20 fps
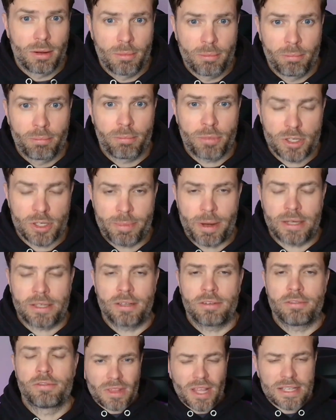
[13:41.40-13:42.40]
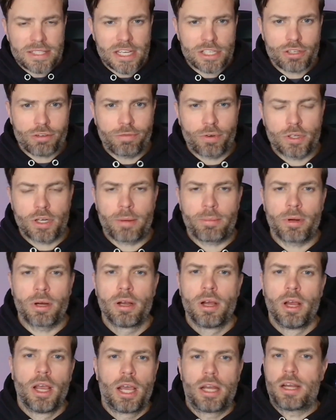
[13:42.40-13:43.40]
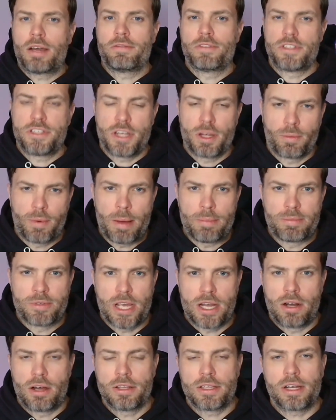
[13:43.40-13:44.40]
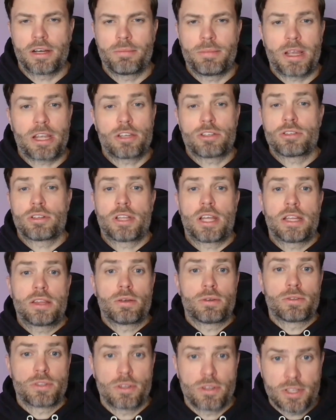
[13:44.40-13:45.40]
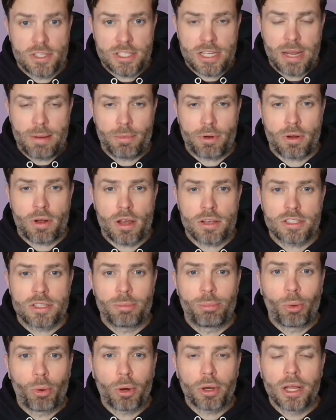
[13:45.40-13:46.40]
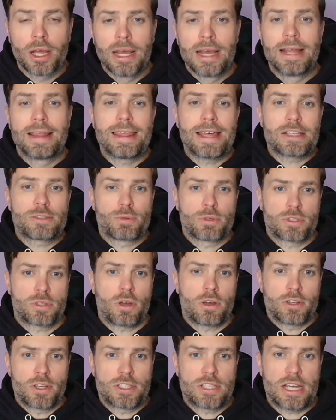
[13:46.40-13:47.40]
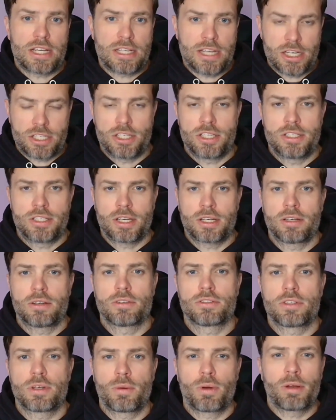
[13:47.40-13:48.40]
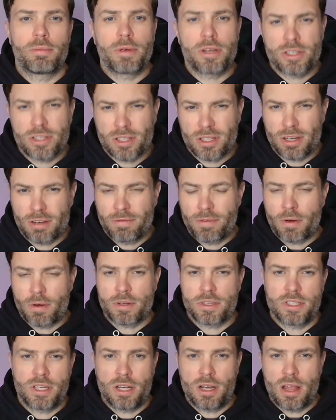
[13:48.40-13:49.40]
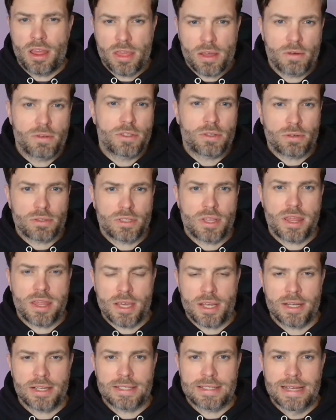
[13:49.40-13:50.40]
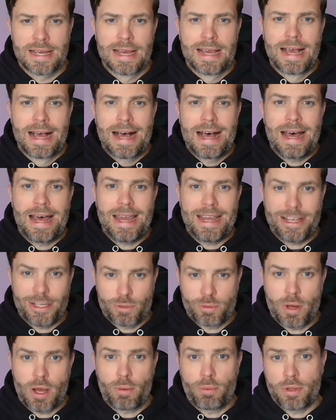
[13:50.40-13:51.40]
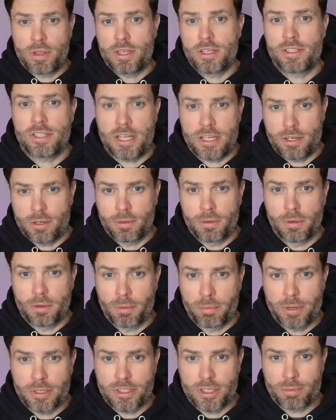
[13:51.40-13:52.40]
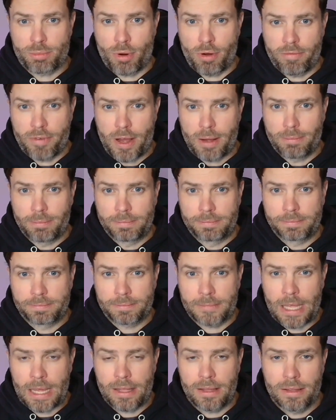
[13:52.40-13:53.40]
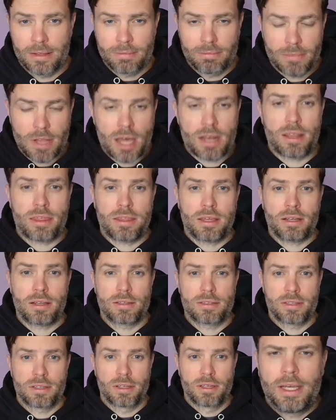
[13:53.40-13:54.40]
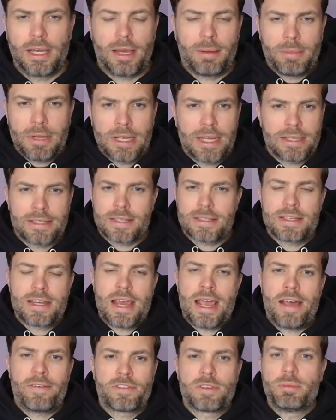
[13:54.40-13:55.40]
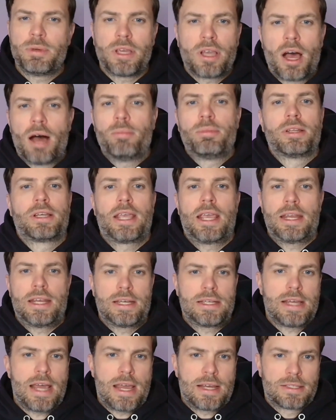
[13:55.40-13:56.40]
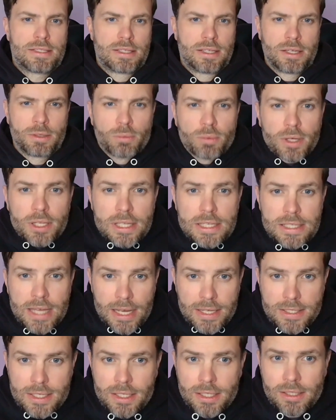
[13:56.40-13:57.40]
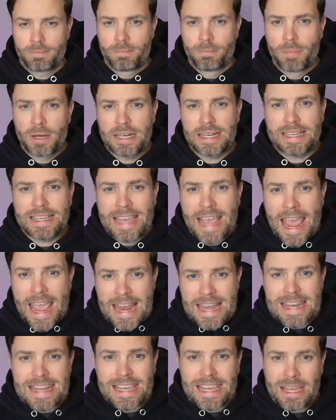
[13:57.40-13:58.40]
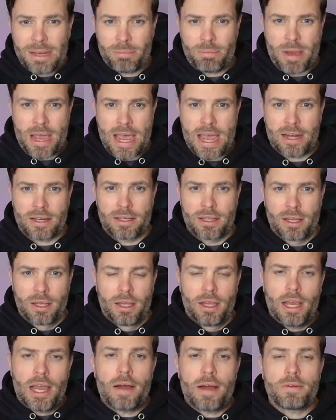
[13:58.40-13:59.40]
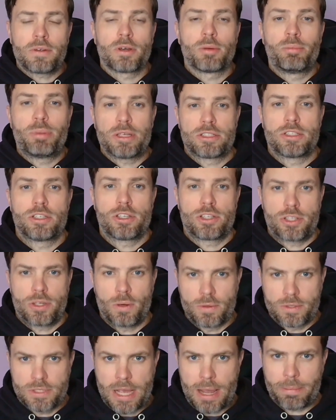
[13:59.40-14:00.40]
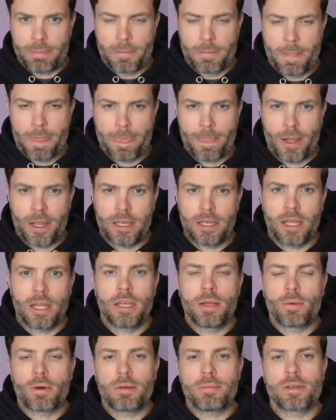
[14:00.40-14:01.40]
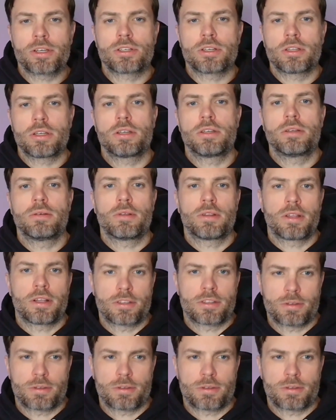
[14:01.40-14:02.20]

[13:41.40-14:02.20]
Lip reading: perspective. So that's your phone number and obviously your website on there, and making sure that those are the same across the board. That's what's called a citation signal. So you want to make sure that you're focusing on those sorts of things as well with inside your Google Business Profile. Okay. A lot of things. I mean, it doesn't have to be complicated, guys. It really doesn't, but it can impact how your business shows up. Right? And you want to make sure that you're doing things the